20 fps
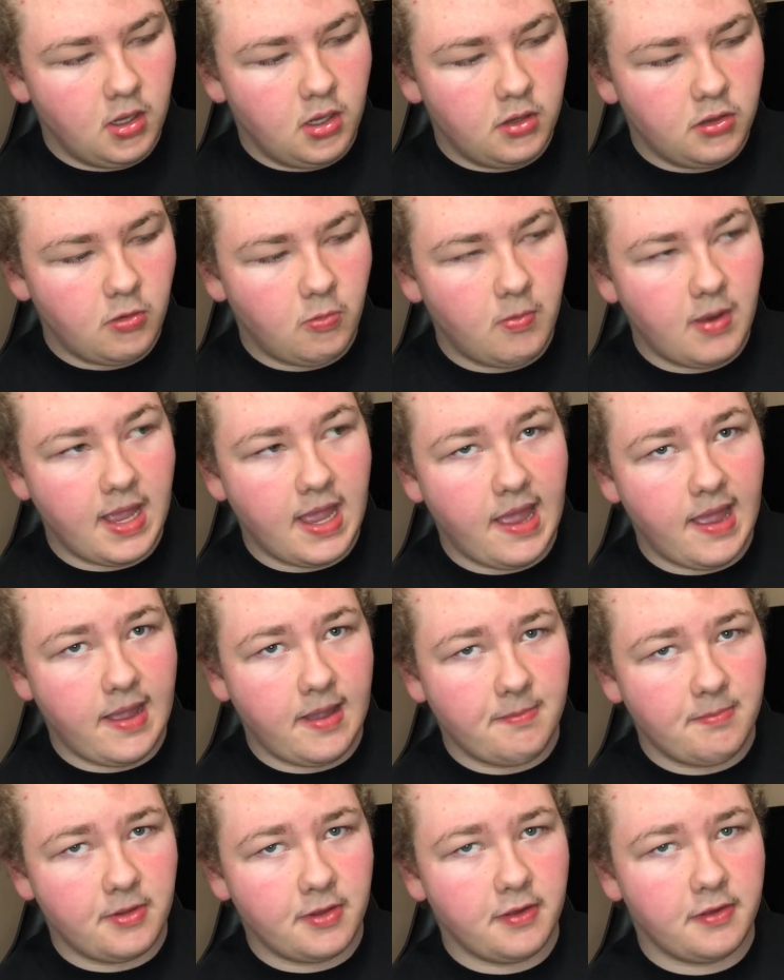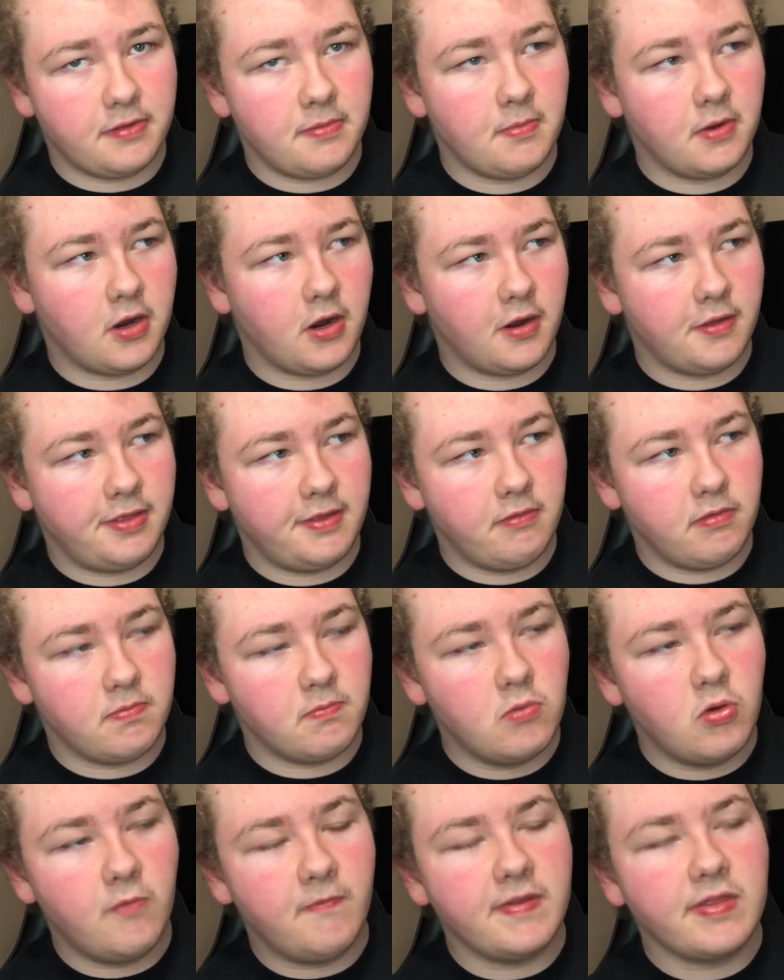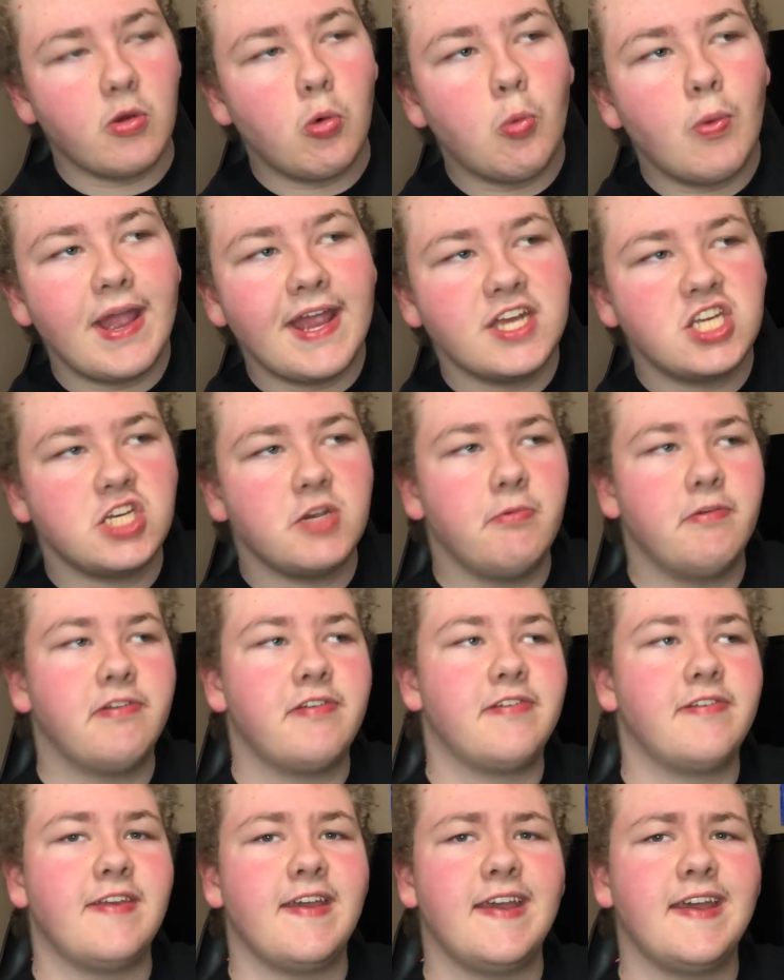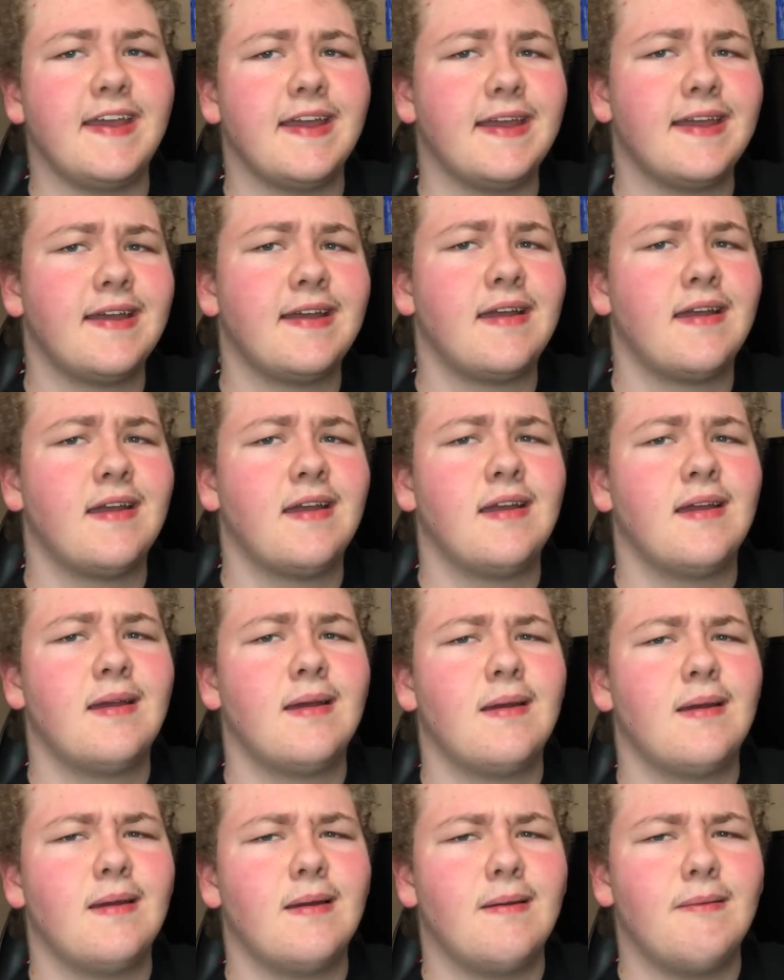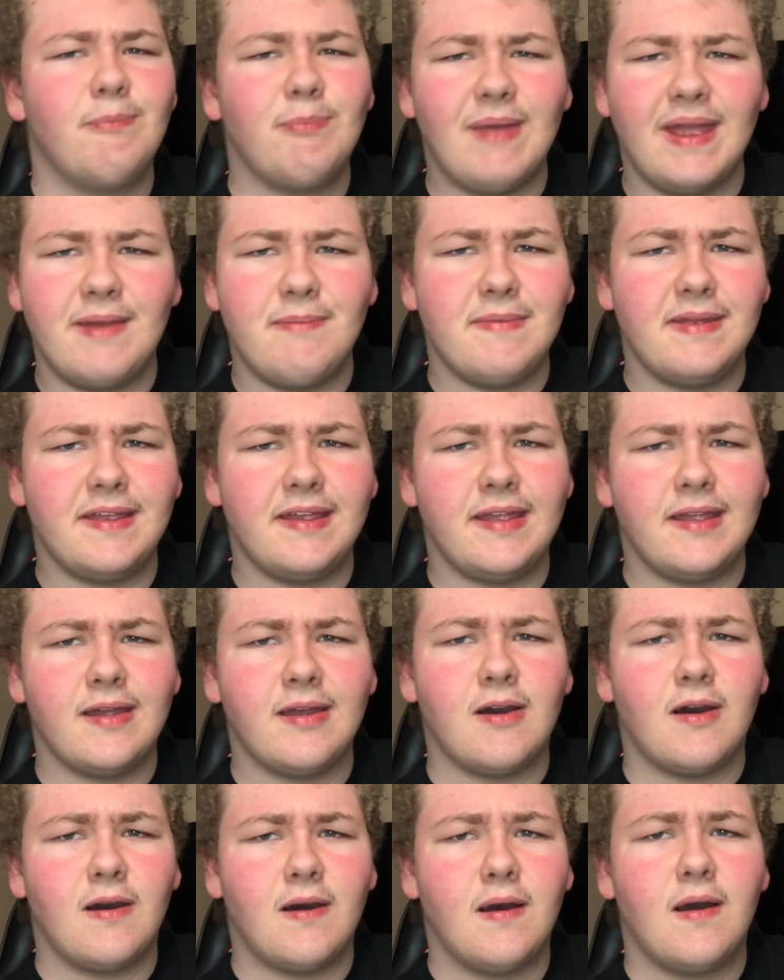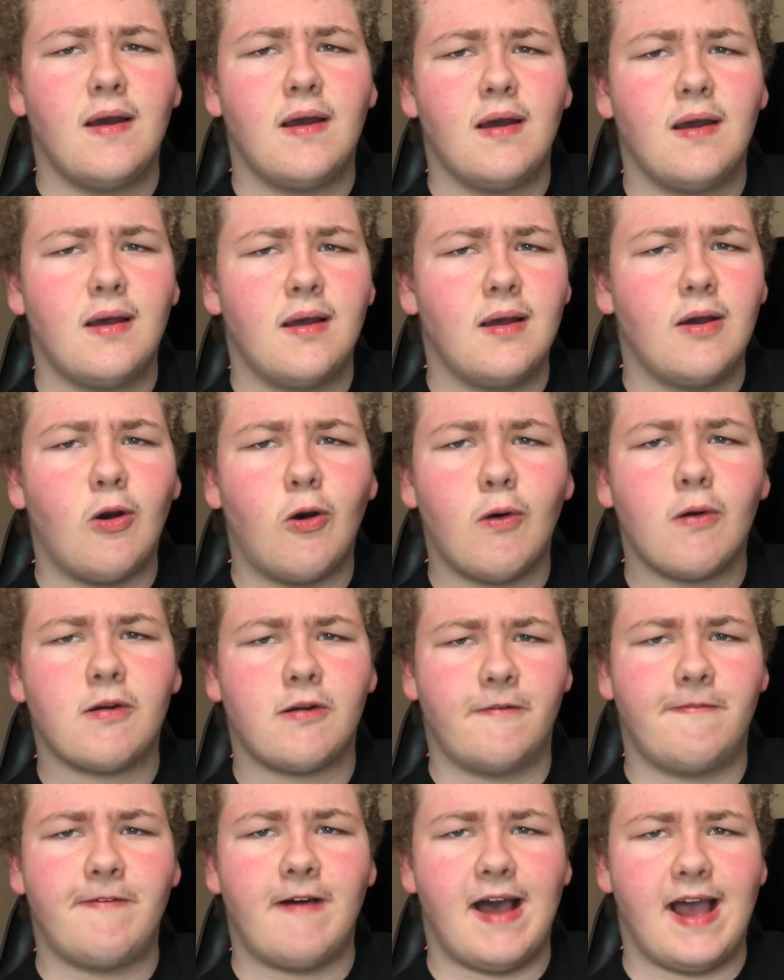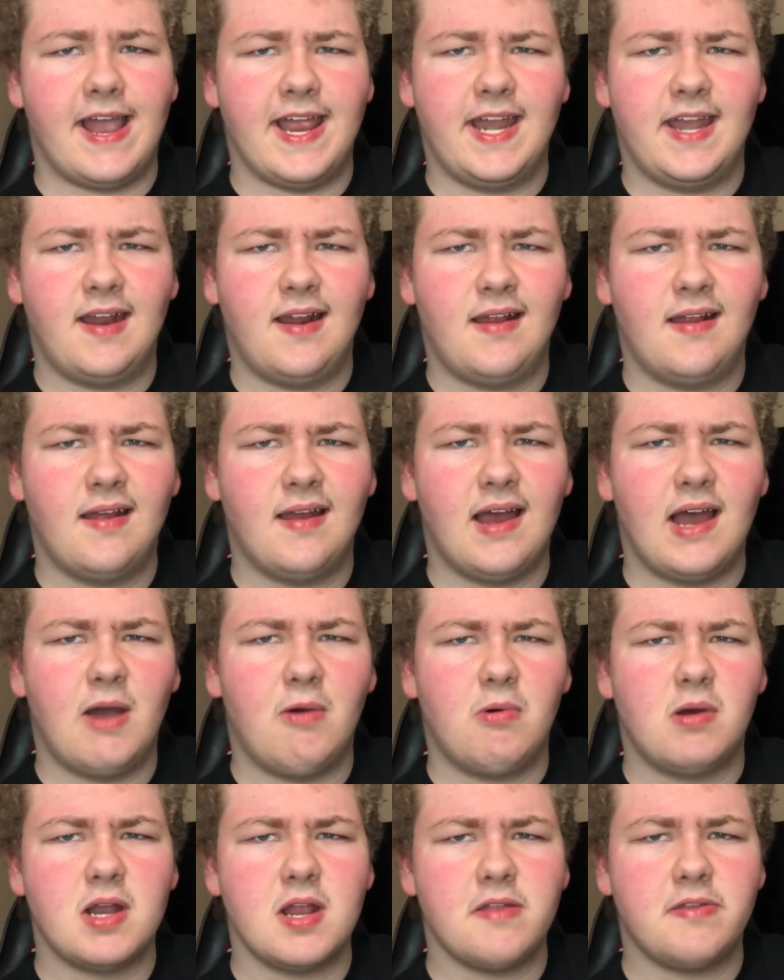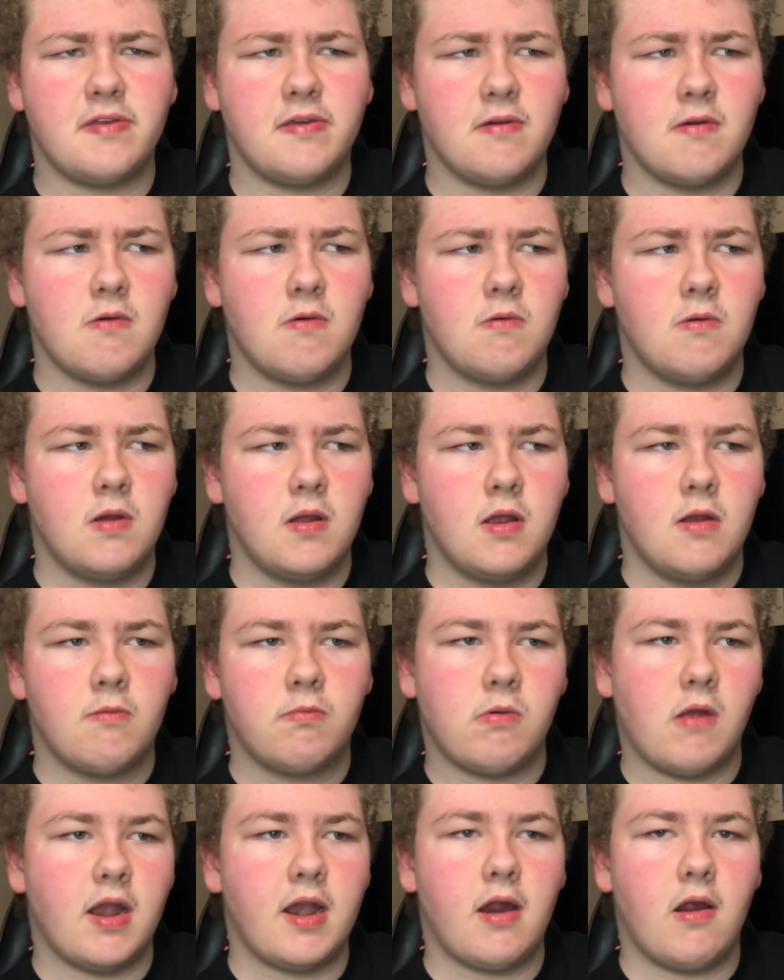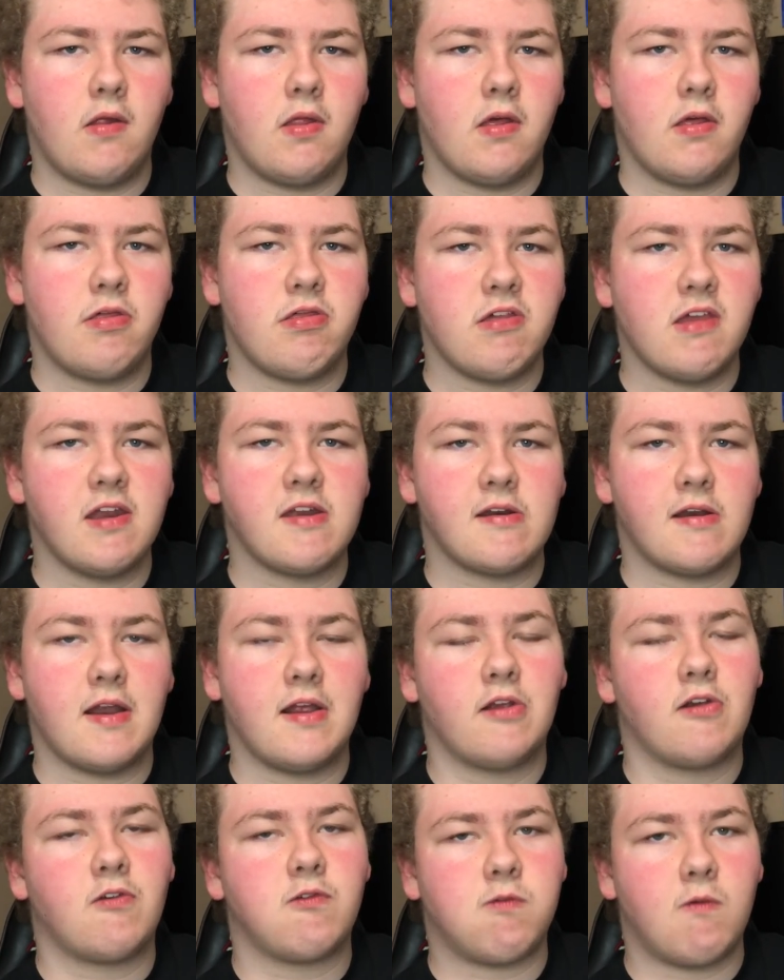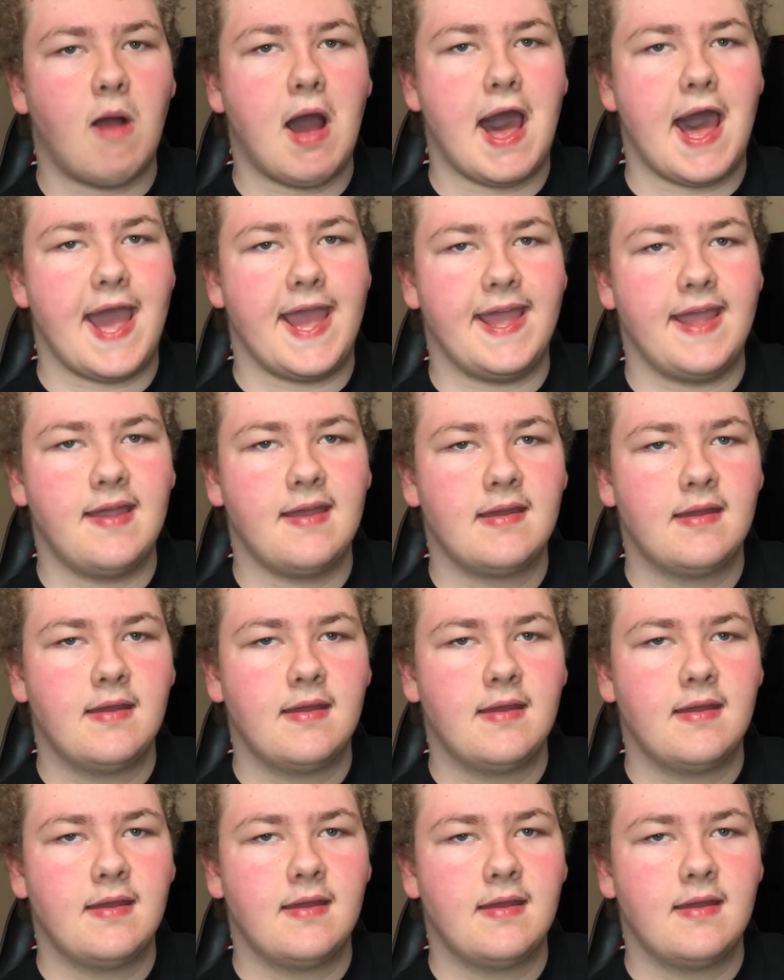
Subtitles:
The way Melissa McCarthy was moving, the way she was singing made me horrified. I wanted to run out of the theater and cry.